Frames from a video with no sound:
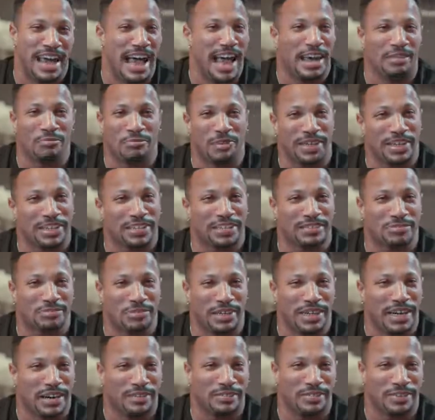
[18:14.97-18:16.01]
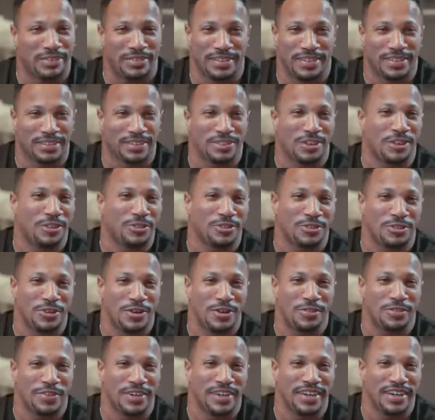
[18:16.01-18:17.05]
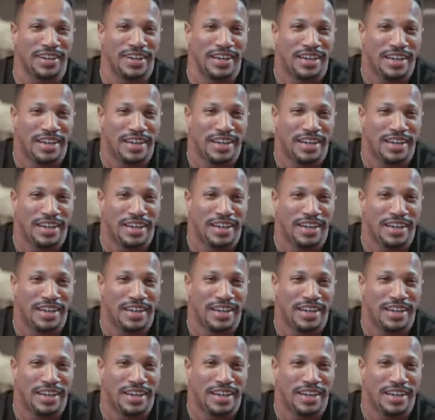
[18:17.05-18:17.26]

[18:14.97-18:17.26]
nine weeks, whenever these shows are over.